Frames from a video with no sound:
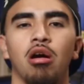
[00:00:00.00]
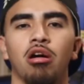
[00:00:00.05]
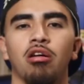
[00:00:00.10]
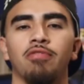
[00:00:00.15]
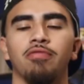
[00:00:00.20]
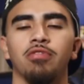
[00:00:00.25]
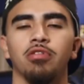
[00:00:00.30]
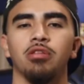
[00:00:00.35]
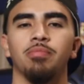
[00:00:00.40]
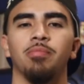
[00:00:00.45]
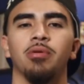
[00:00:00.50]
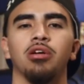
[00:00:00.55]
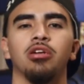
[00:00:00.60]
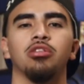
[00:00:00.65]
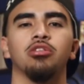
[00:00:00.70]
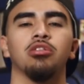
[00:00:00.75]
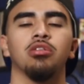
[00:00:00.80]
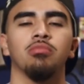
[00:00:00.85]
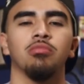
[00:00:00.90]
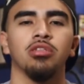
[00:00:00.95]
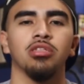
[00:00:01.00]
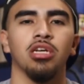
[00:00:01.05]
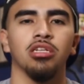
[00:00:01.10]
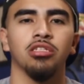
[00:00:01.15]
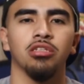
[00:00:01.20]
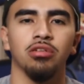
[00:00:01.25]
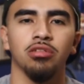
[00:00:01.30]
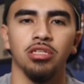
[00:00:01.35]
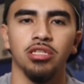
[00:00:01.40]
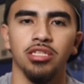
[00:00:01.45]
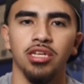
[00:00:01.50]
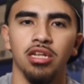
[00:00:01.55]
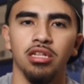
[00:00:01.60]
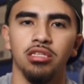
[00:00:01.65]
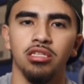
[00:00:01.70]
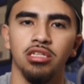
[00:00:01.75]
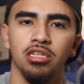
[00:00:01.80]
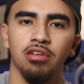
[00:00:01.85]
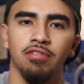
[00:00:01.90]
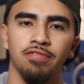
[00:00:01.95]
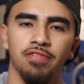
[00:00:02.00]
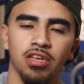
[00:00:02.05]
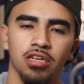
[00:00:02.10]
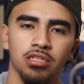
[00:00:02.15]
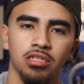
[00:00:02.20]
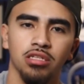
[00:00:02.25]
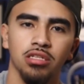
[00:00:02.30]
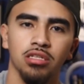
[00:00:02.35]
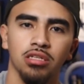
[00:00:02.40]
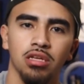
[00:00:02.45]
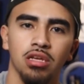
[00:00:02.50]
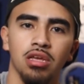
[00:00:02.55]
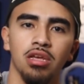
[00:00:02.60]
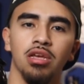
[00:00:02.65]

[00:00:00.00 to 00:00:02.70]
Alright, for the pair of trimmers, I chose a Skeleton FX's.